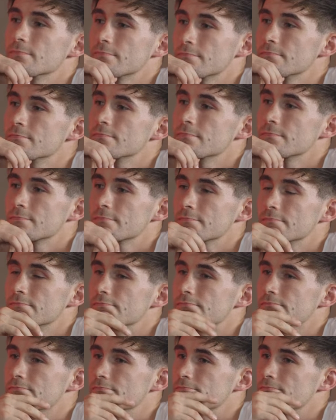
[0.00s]
I'm a very
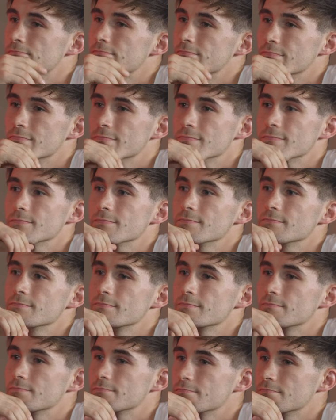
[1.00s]
adaptable fighter. I
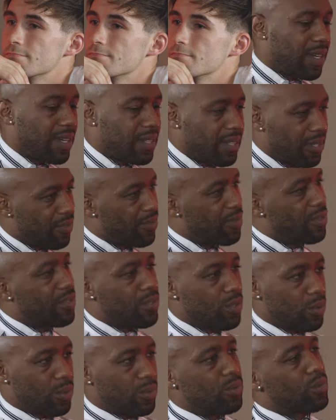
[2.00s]
got I got different
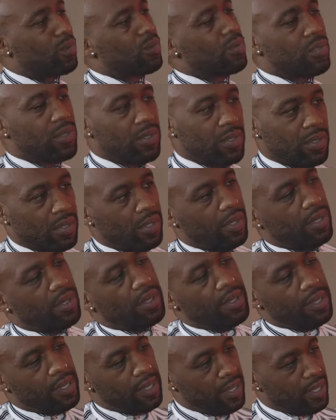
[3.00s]
tools
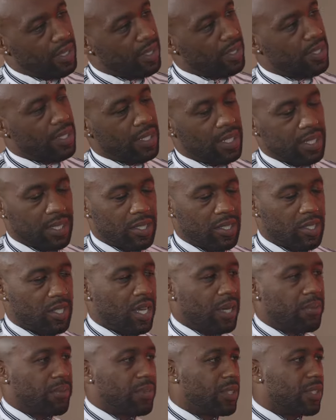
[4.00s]
to get the
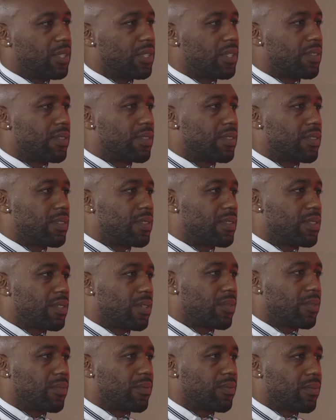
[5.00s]
job done. And
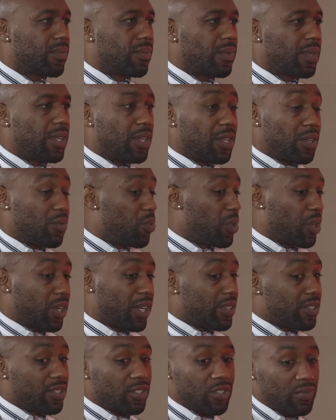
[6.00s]
so and, we're gonna
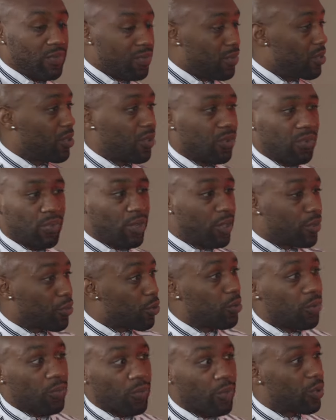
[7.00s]
have to you know run
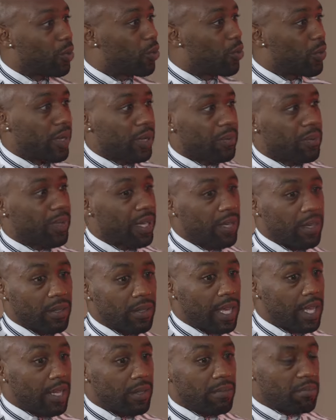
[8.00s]
through them real quick. Like oh,
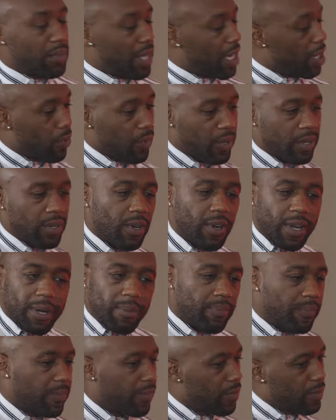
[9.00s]
that that ain't work. All right,
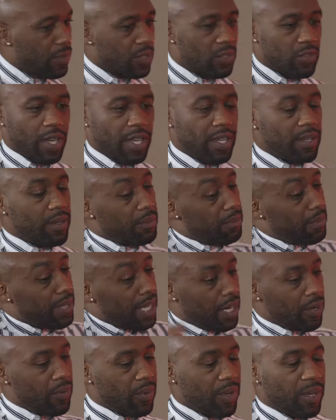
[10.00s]
let's try it. Oh,
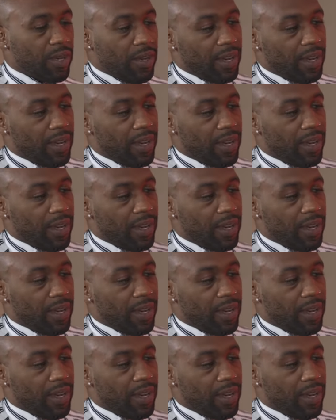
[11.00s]
that ain't work.